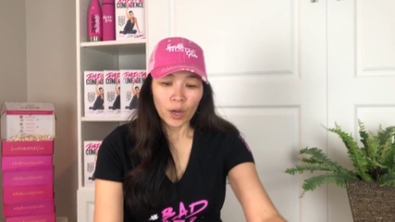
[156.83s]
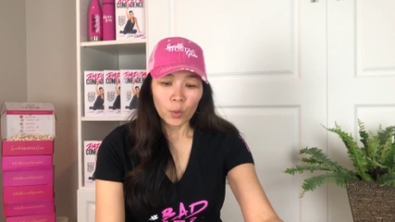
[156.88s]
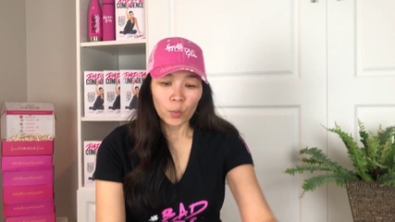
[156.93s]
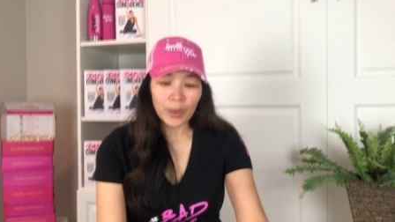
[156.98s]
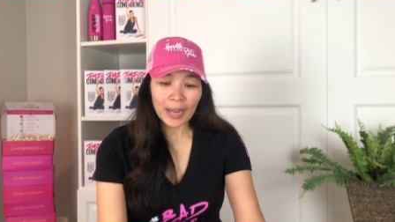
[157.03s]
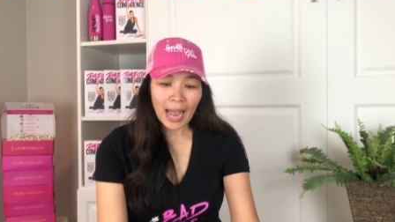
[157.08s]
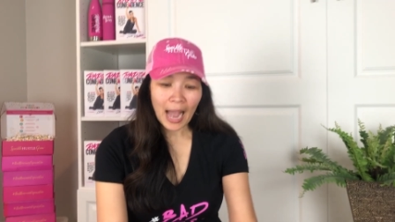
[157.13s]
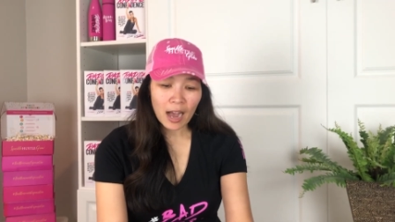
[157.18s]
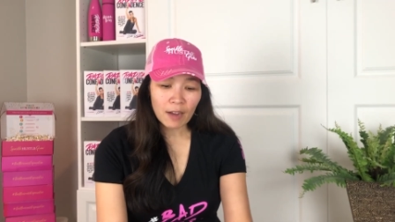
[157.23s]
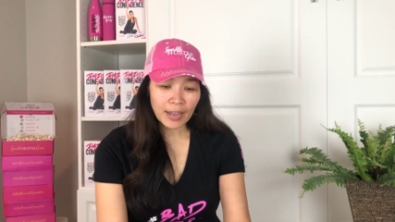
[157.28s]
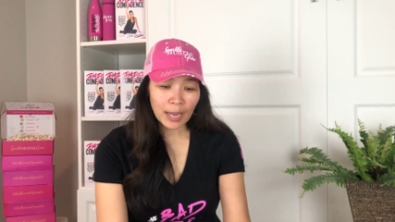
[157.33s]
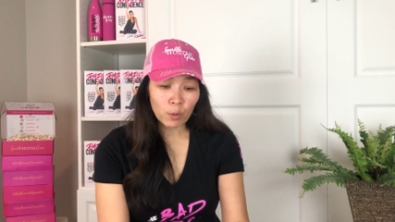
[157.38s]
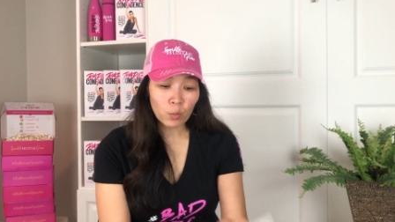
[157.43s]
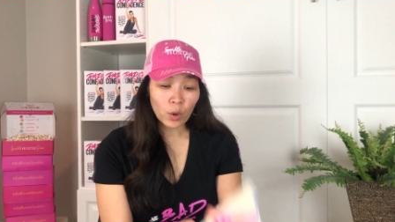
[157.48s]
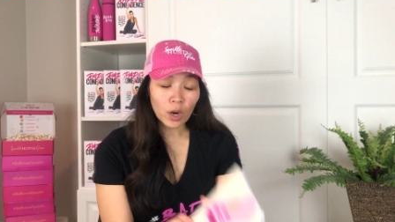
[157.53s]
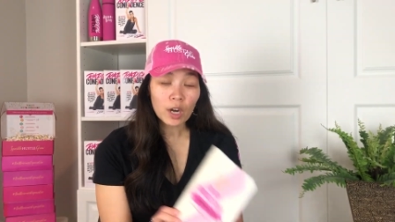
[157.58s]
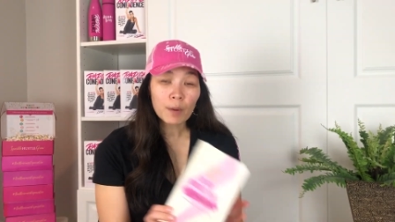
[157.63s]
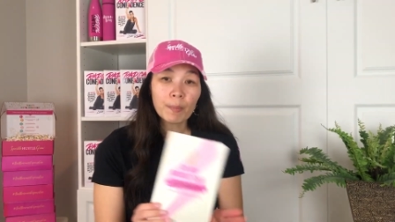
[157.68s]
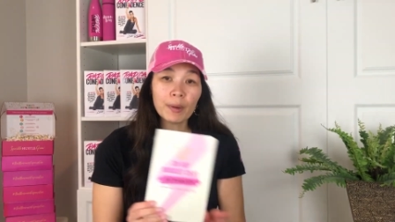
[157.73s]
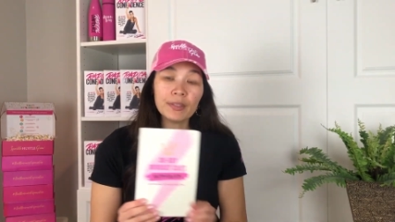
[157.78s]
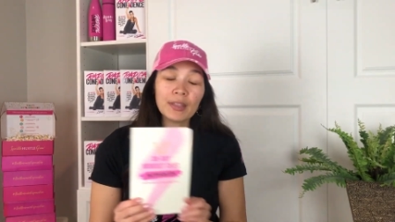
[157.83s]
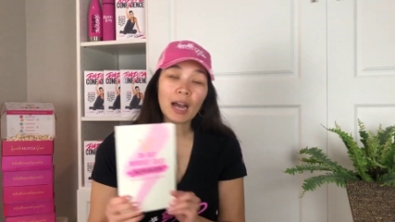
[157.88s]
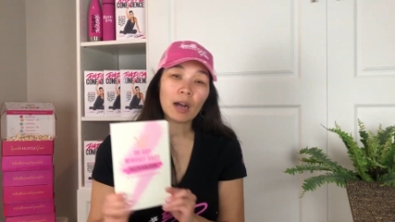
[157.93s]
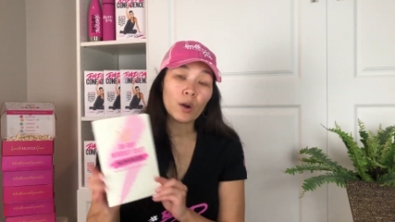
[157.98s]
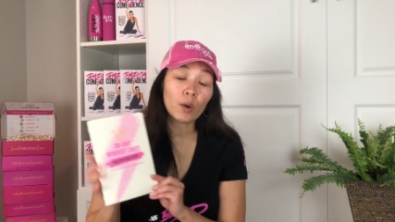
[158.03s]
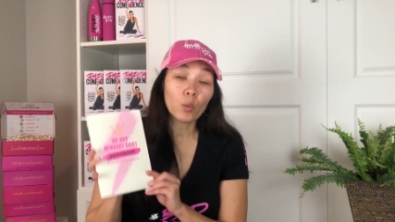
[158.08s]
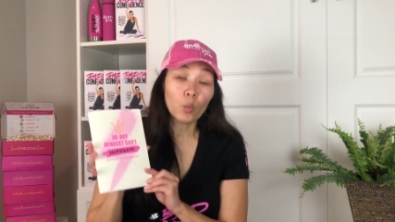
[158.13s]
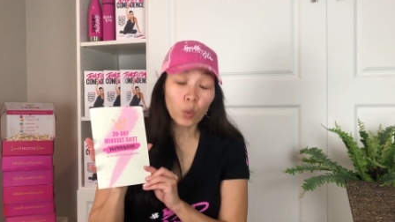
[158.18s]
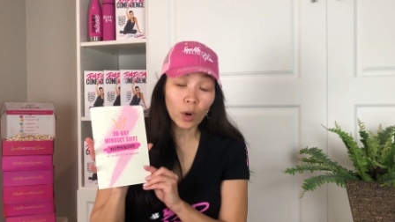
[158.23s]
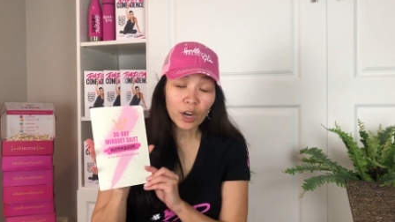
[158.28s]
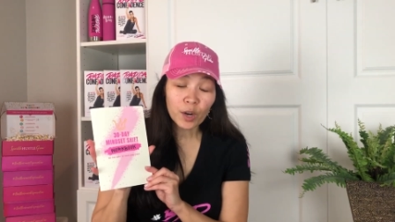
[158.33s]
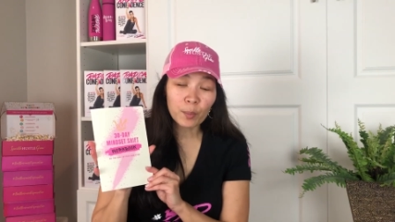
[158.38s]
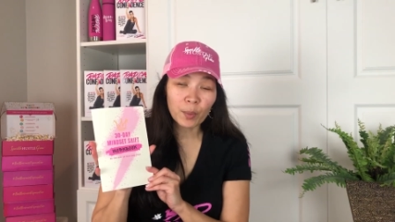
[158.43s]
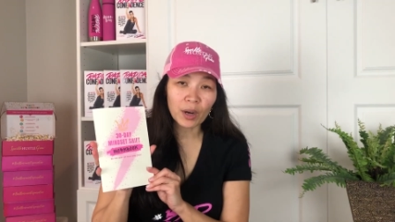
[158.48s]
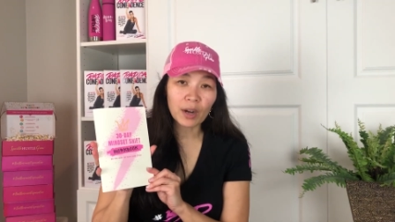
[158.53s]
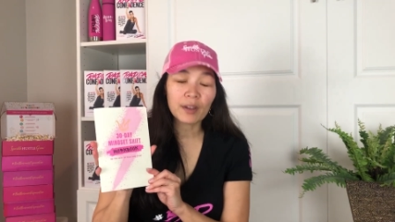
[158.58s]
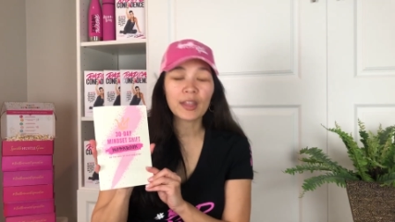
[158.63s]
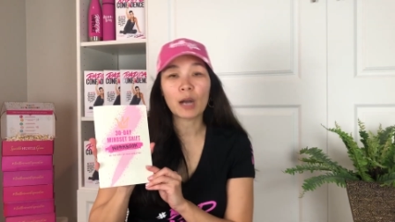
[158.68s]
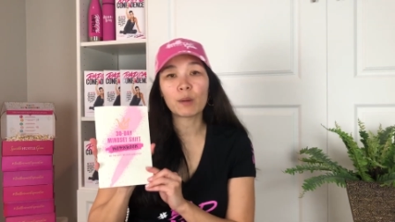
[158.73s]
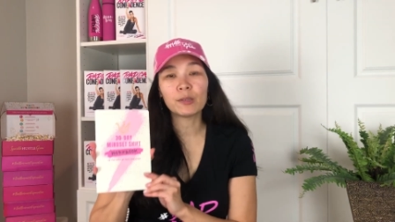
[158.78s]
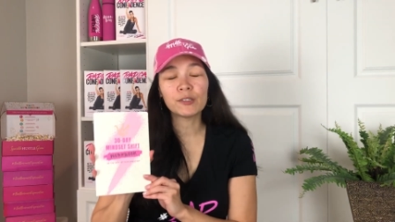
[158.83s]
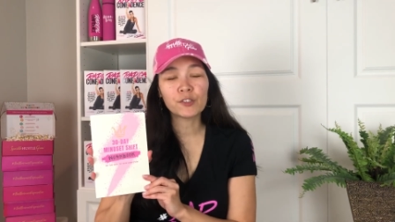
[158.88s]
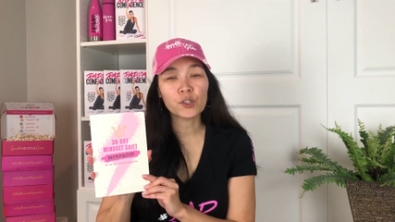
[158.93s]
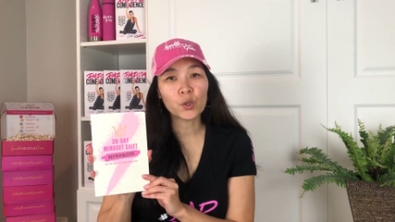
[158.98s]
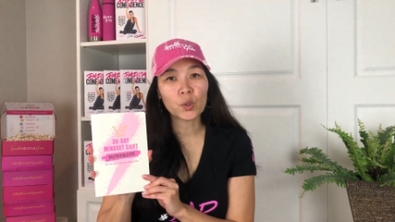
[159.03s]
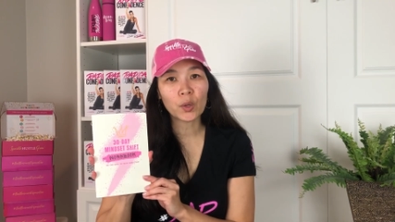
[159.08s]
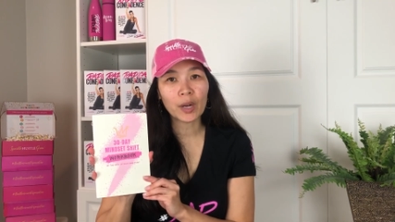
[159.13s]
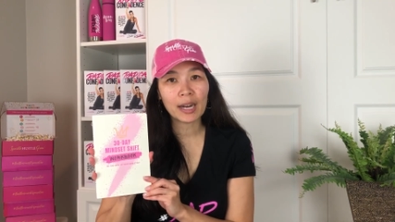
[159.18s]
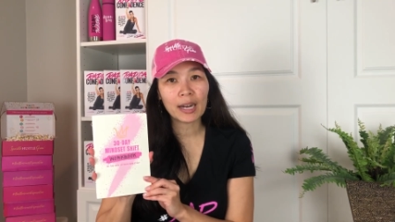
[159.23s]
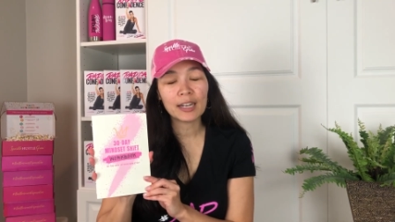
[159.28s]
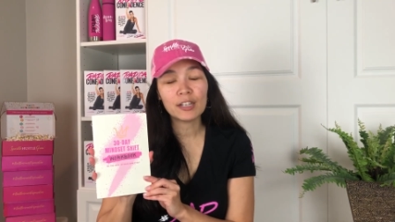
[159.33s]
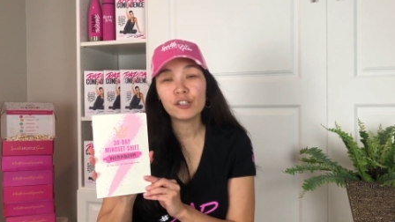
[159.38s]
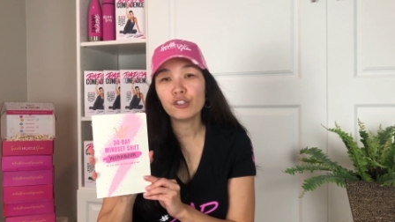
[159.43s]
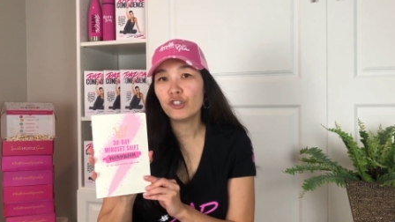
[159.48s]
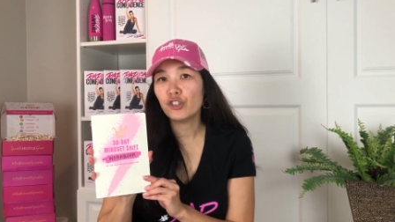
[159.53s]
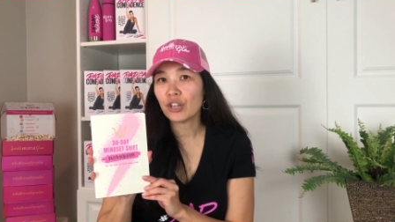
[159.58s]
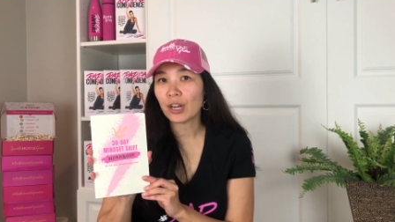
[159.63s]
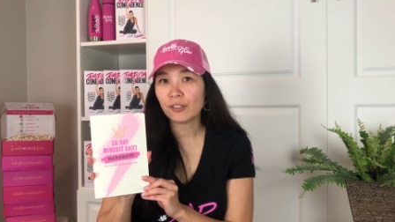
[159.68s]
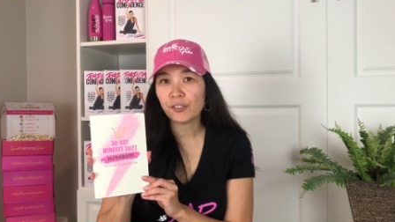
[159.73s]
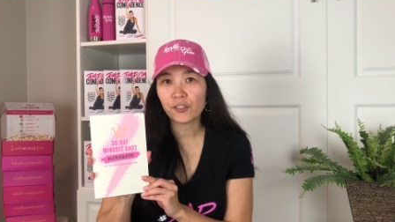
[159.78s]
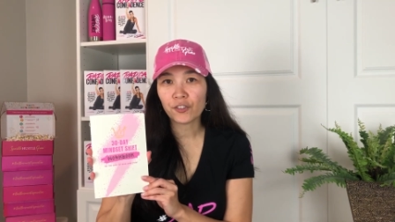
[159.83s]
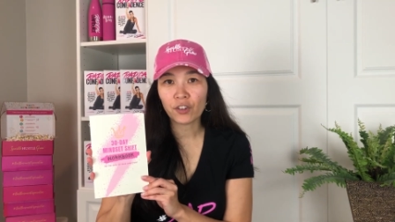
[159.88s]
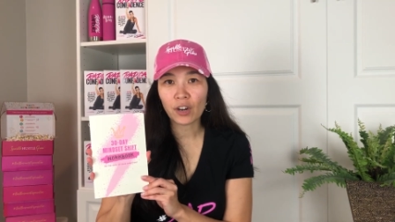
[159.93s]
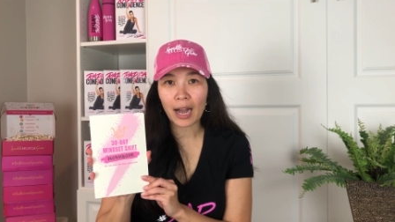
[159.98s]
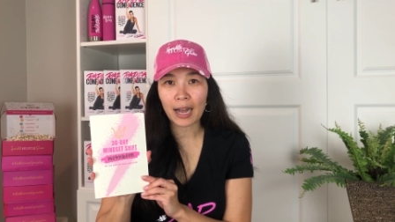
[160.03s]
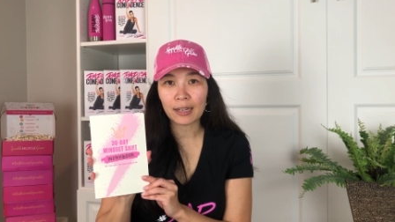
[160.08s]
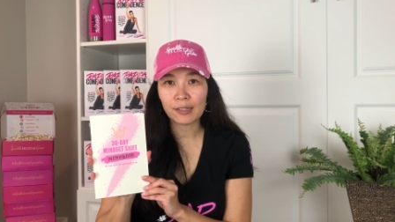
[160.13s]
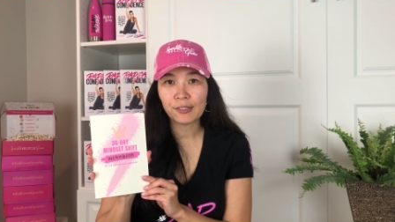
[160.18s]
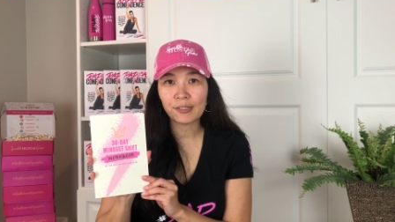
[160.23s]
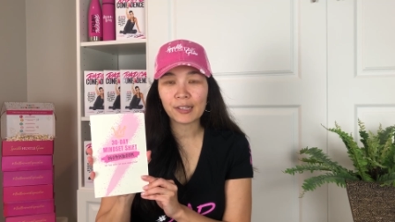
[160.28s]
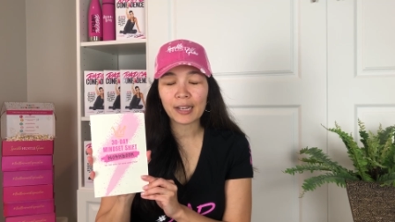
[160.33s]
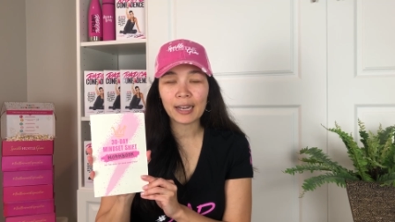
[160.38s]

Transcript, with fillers: We have a workbook that, workbook that was created just for us.